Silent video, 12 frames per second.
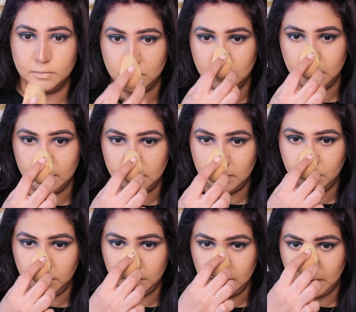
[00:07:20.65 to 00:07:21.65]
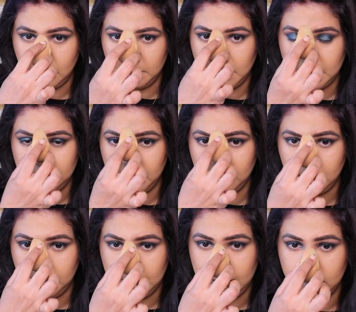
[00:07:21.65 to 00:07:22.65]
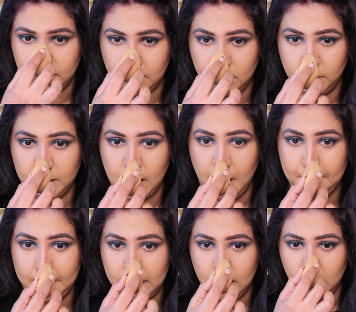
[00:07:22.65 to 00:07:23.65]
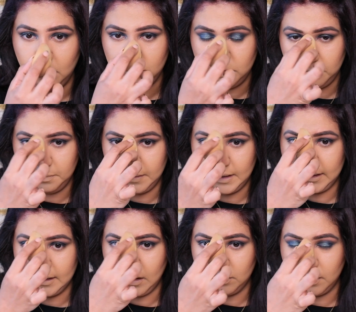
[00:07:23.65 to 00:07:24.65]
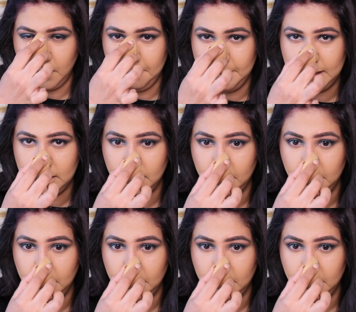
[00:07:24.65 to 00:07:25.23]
Just using my beauty blender and going up and down to blend out a bit